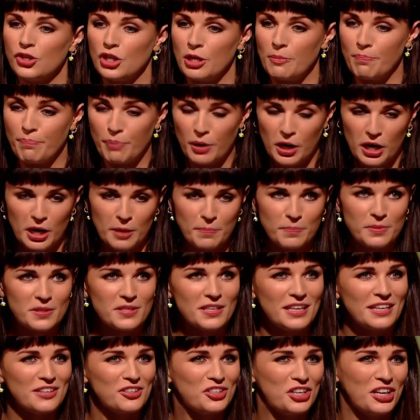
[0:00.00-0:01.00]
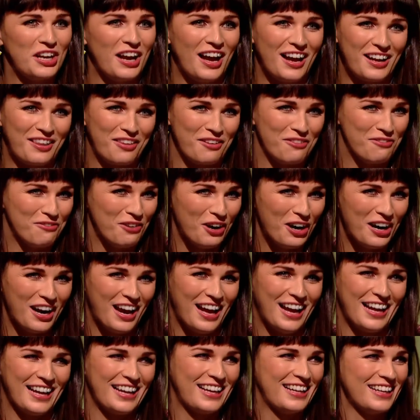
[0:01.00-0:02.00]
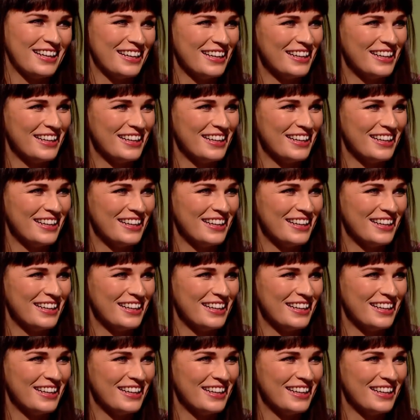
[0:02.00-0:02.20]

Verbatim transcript: she burps, then she lets a spotlight.